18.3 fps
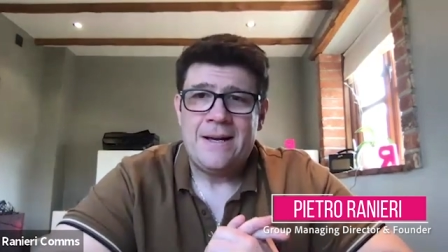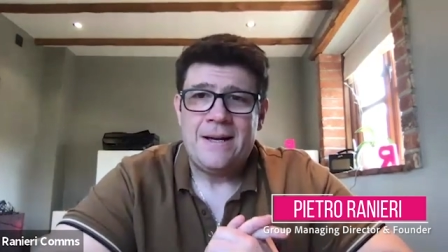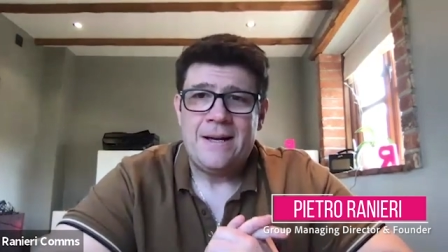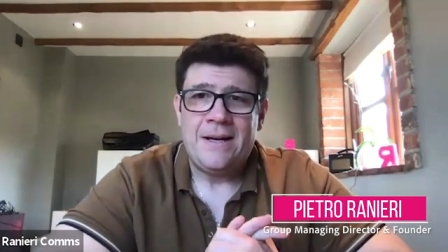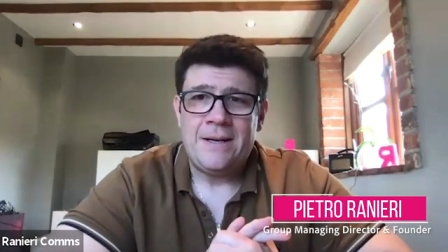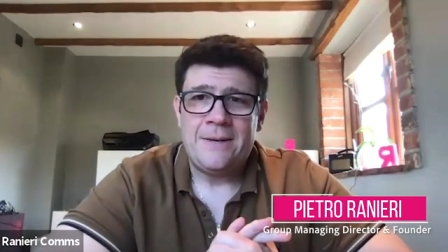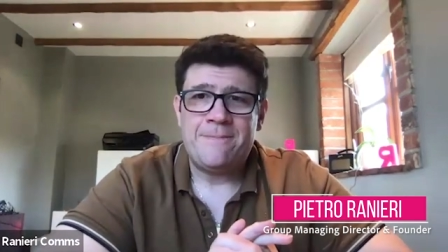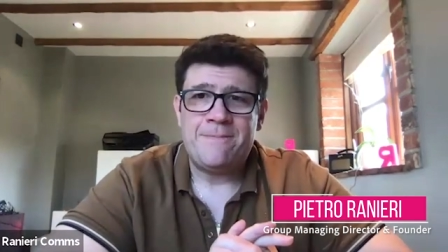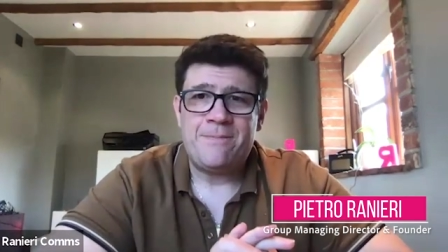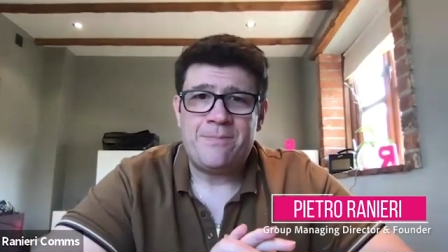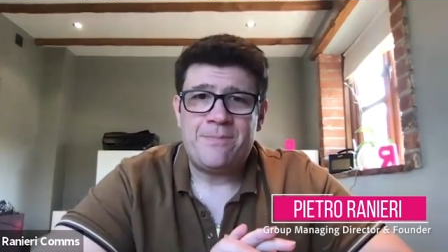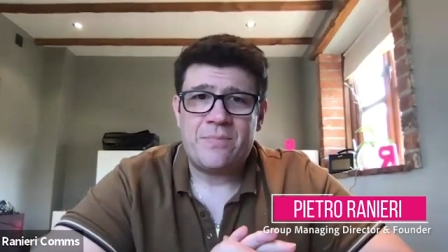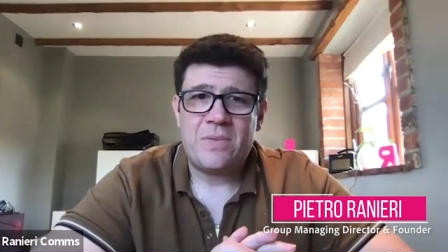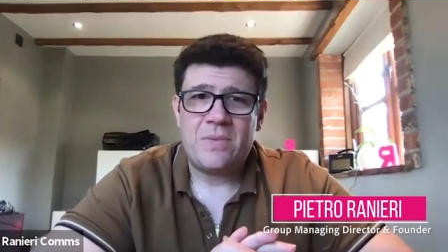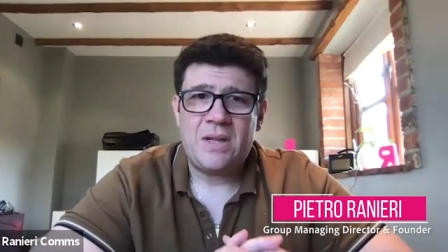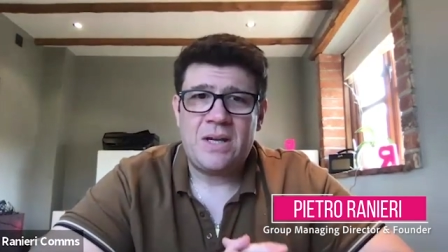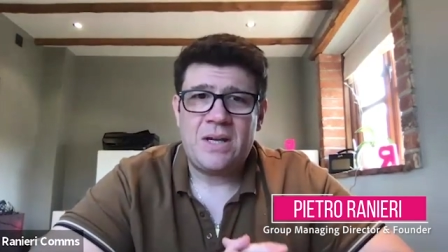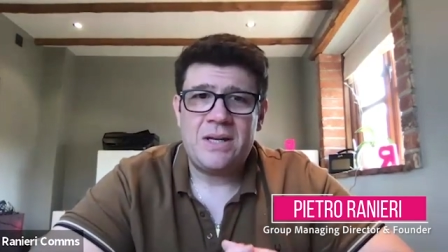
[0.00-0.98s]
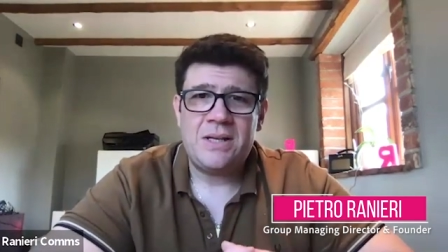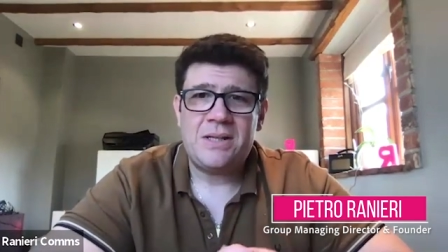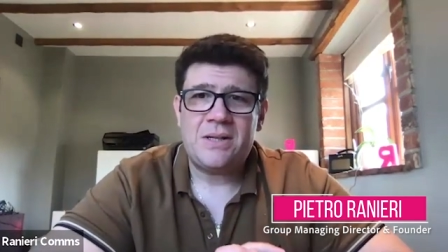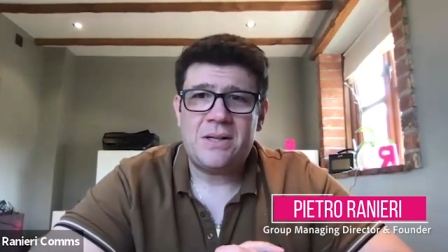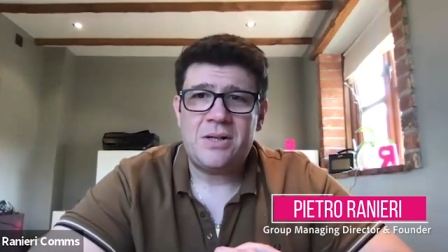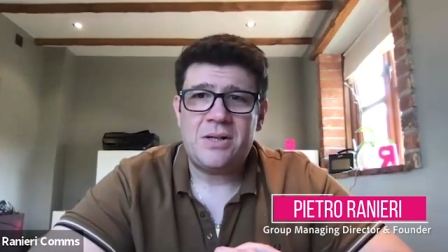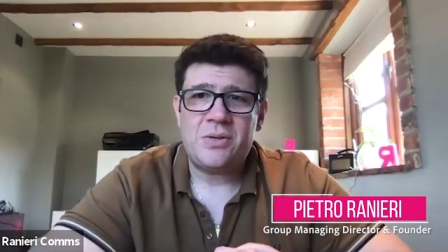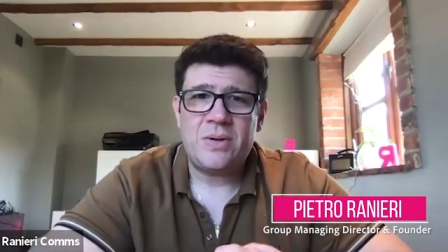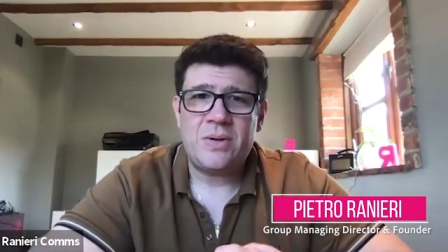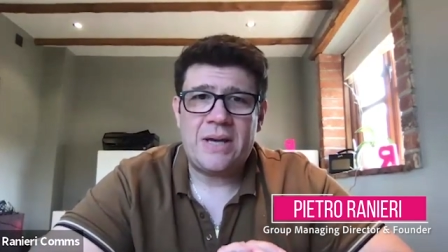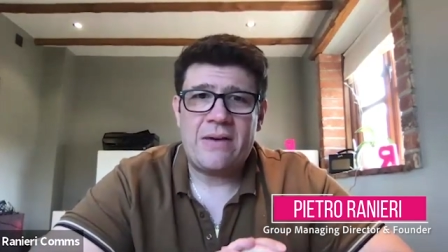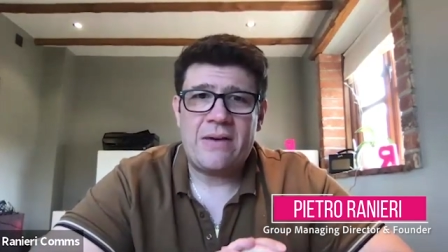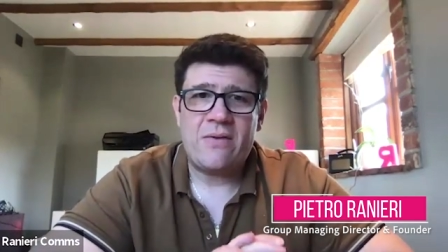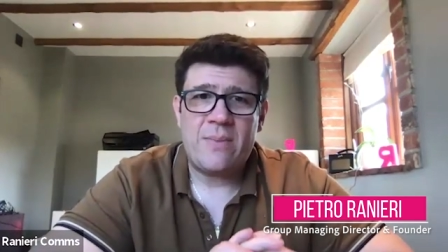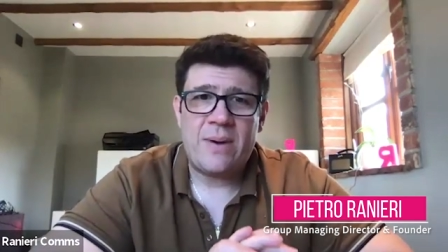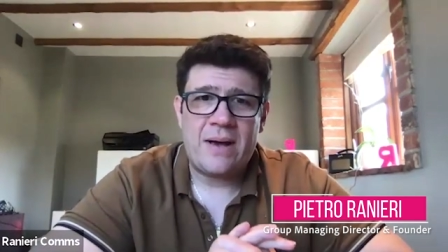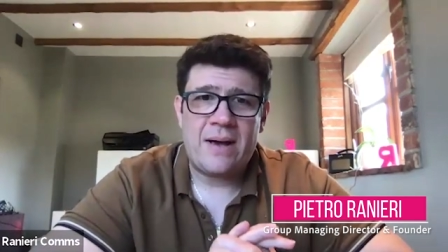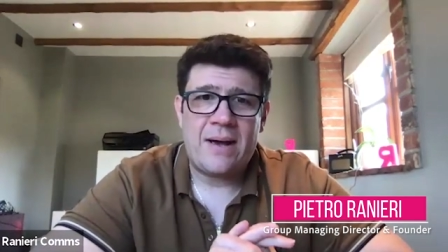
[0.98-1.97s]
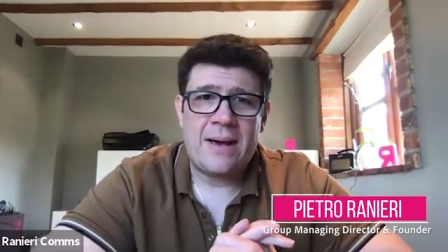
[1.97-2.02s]
Um, the insights we gave
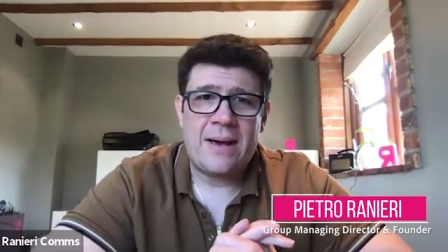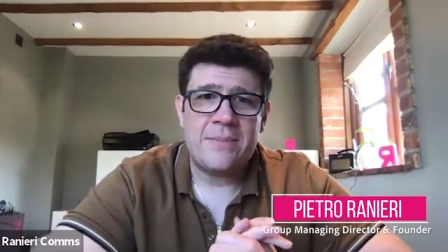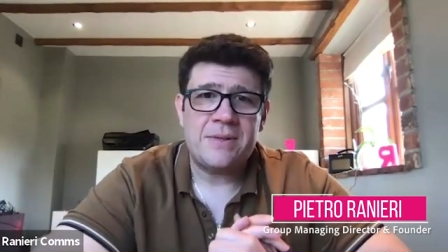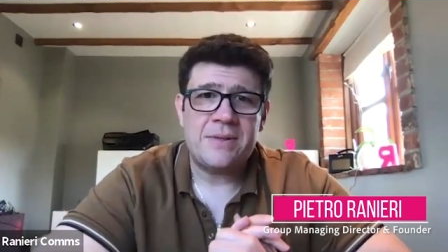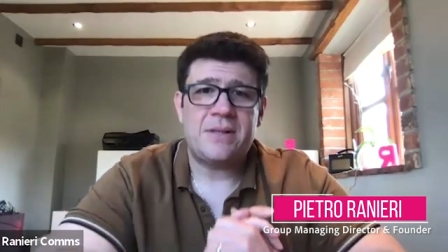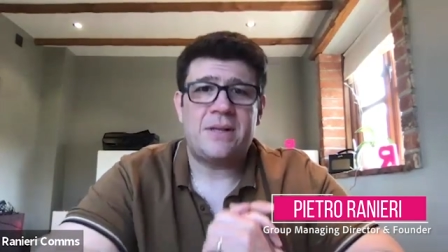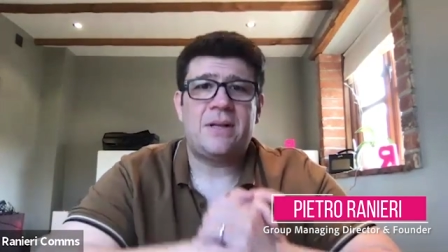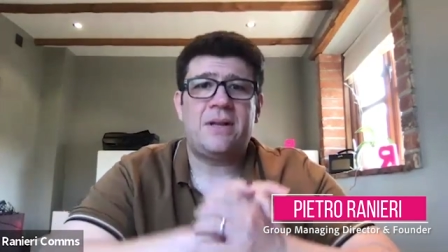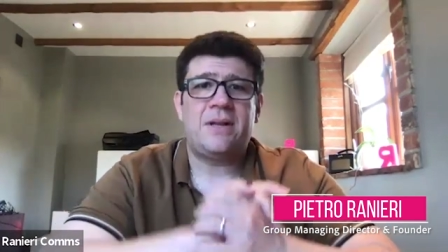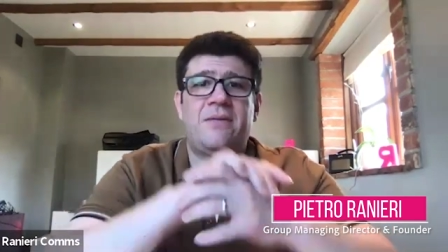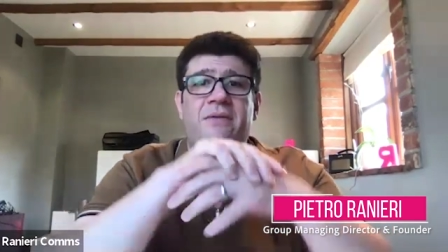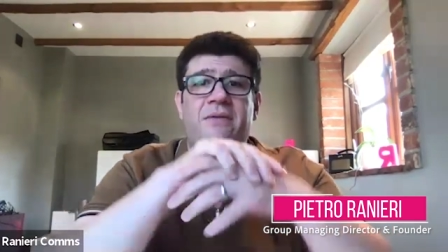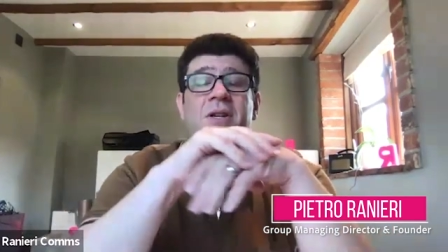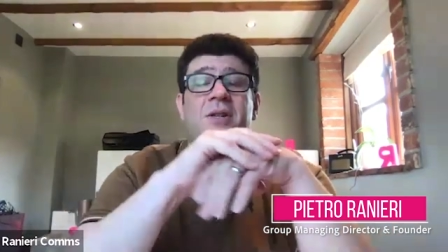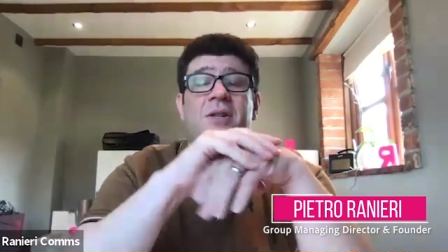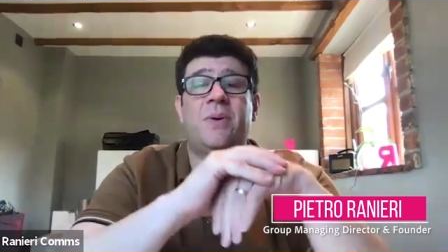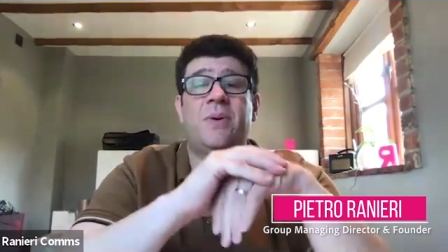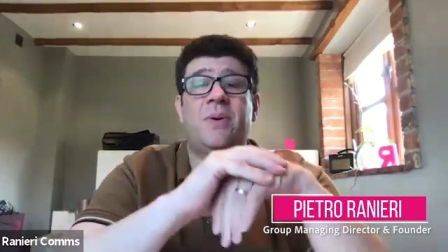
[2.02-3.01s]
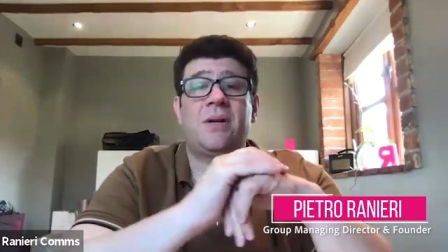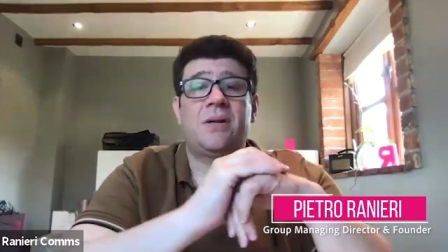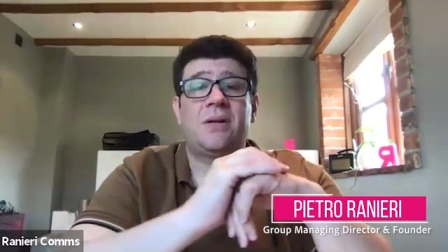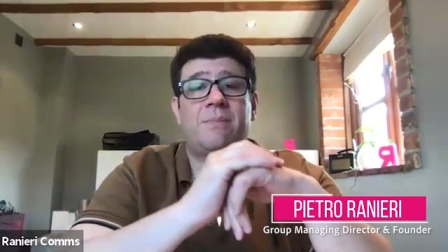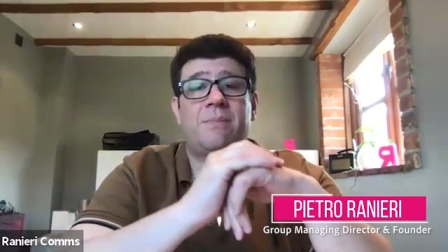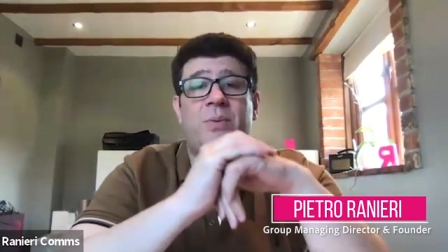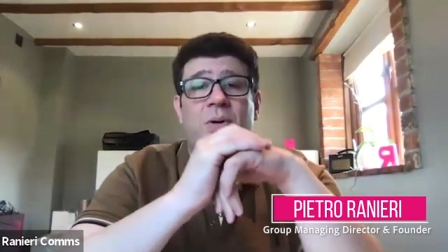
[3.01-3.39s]
about Amazon in the first past